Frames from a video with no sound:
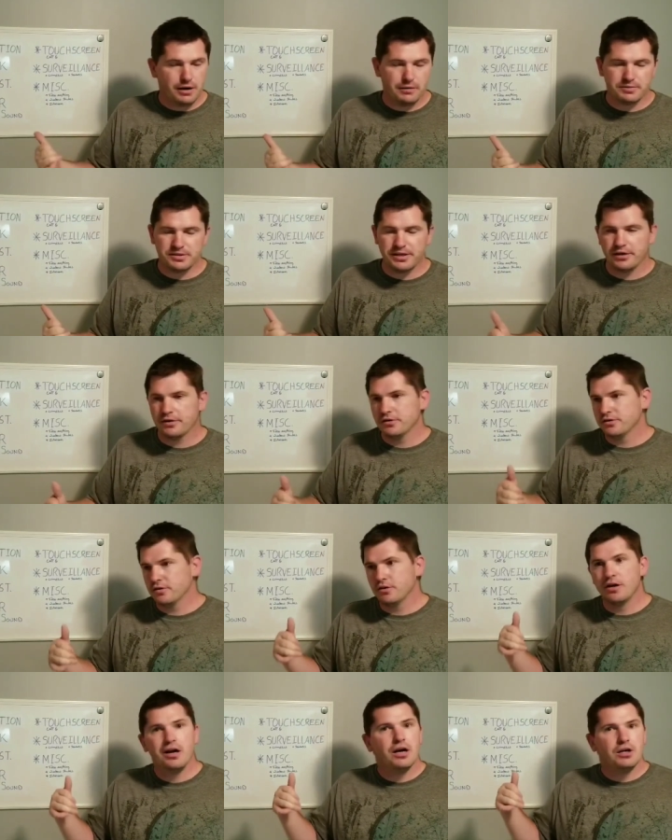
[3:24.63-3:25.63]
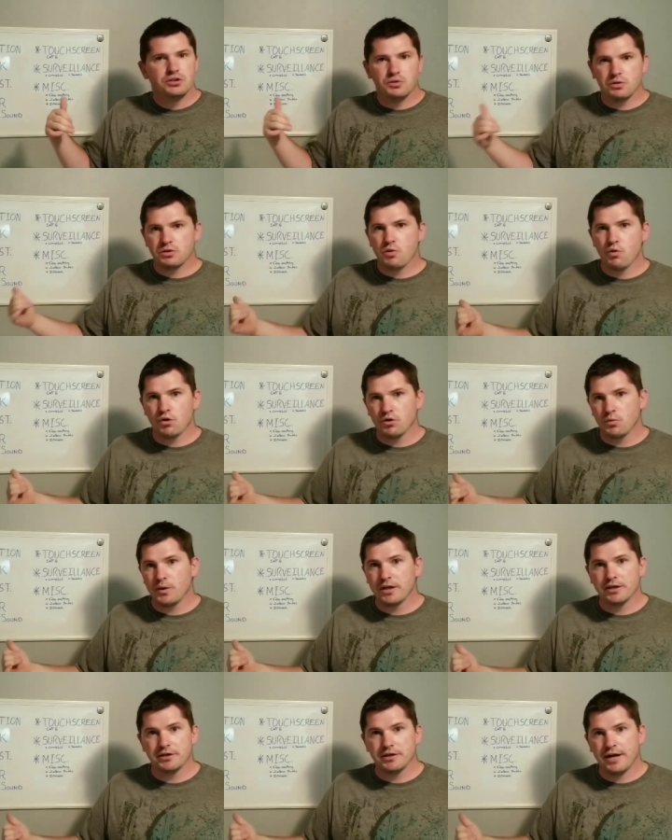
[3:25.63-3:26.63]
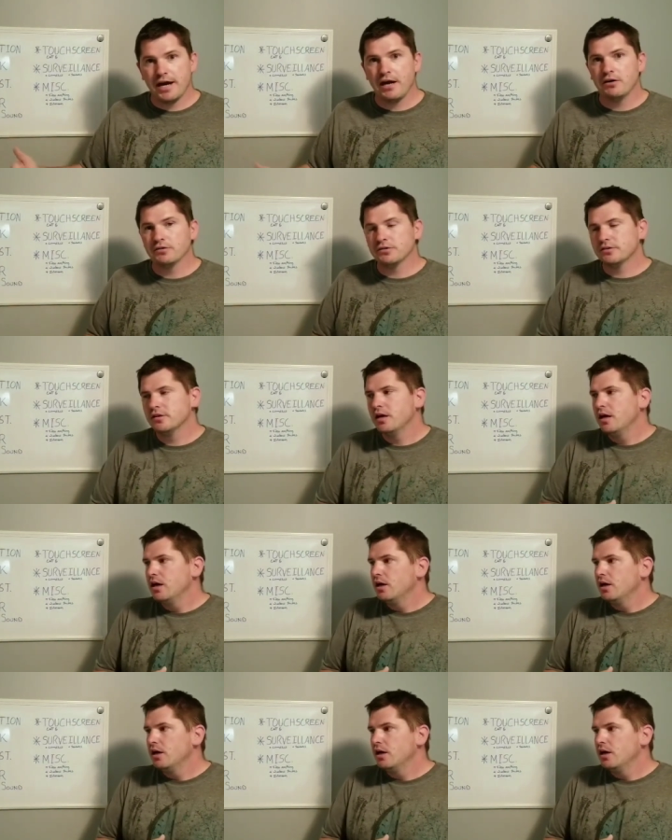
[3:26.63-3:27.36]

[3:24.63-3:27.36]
upstairs or to a corner wing of your house.